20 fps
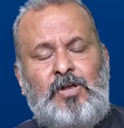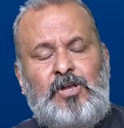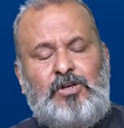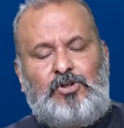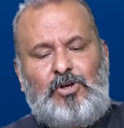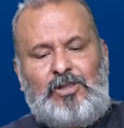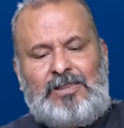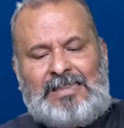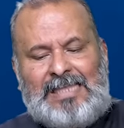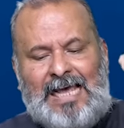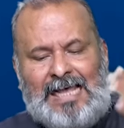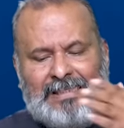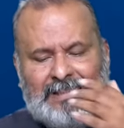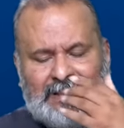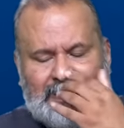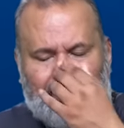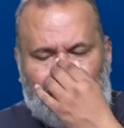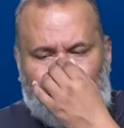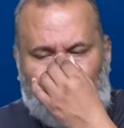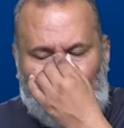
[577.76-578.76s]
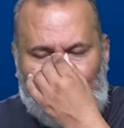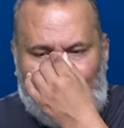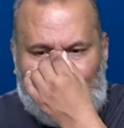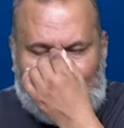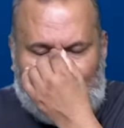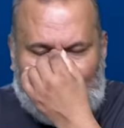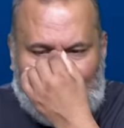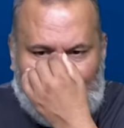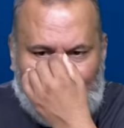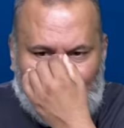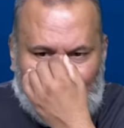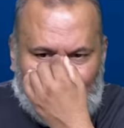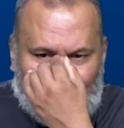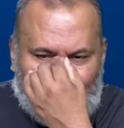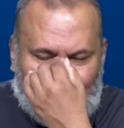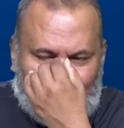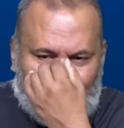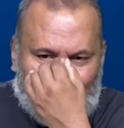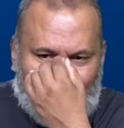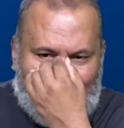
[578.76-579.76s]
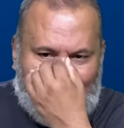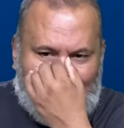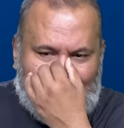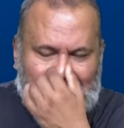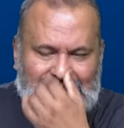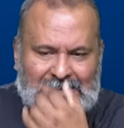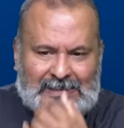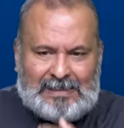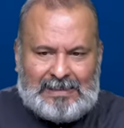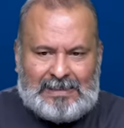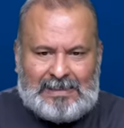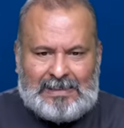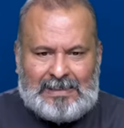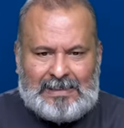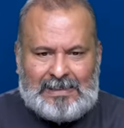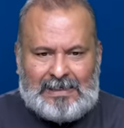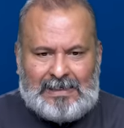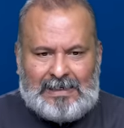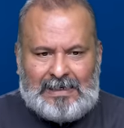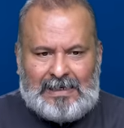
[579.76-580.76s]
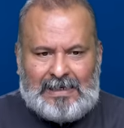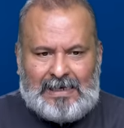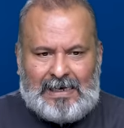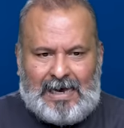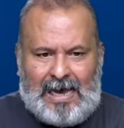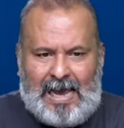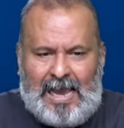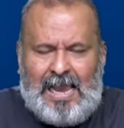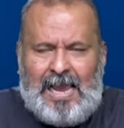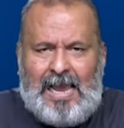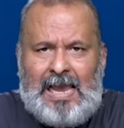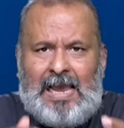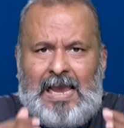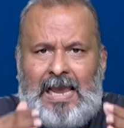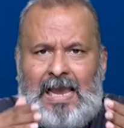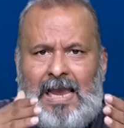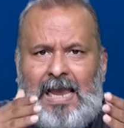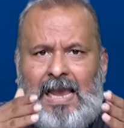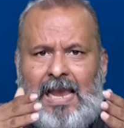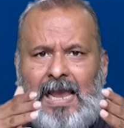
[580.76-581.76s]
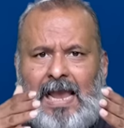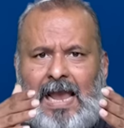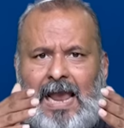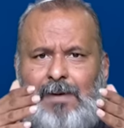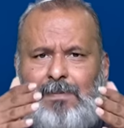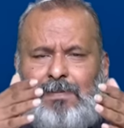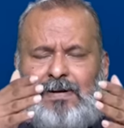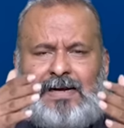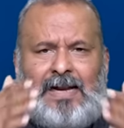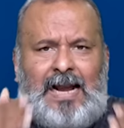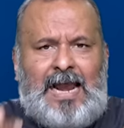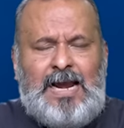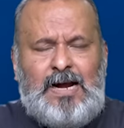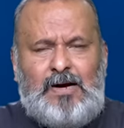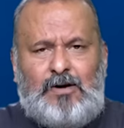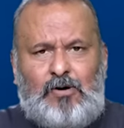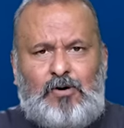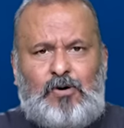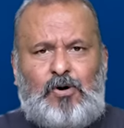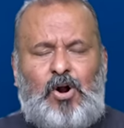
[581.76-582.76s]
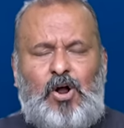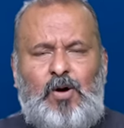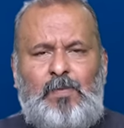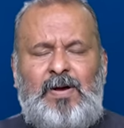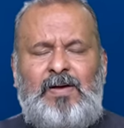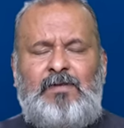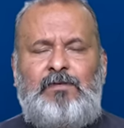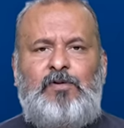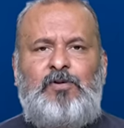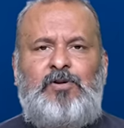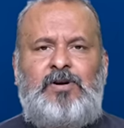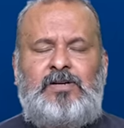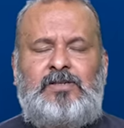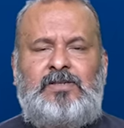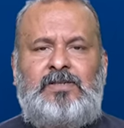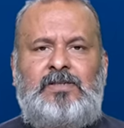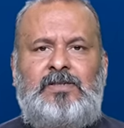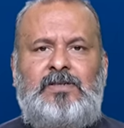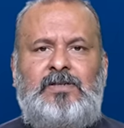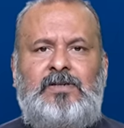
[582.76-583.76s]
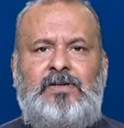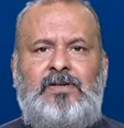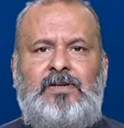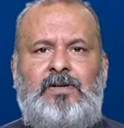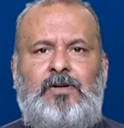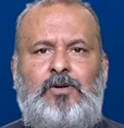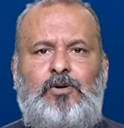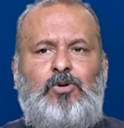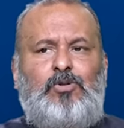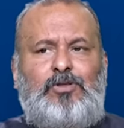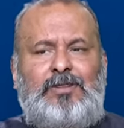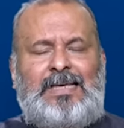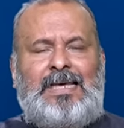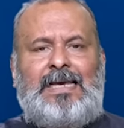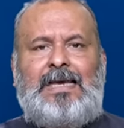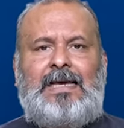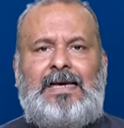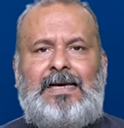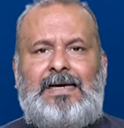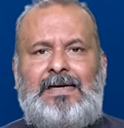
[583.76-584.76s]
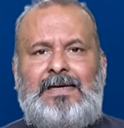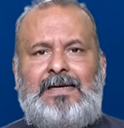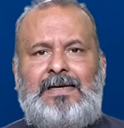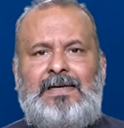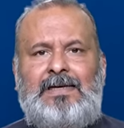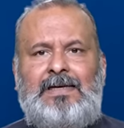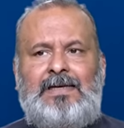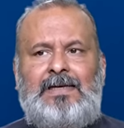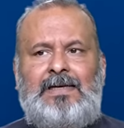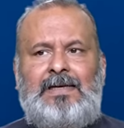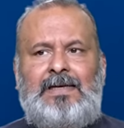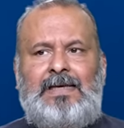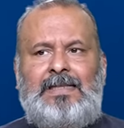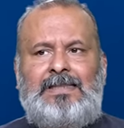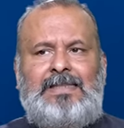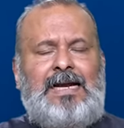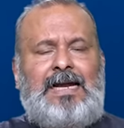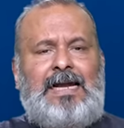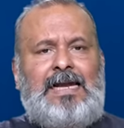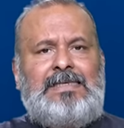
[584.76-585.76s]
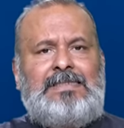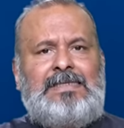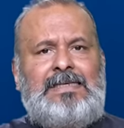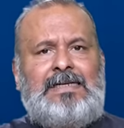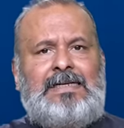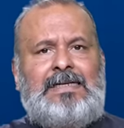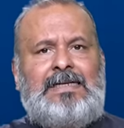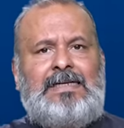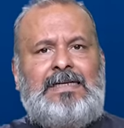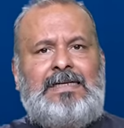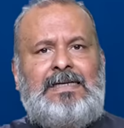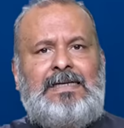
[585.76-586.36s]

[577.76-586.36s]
So that's the point I wanted to ask. I am trying to draw my viewers to think that, listen,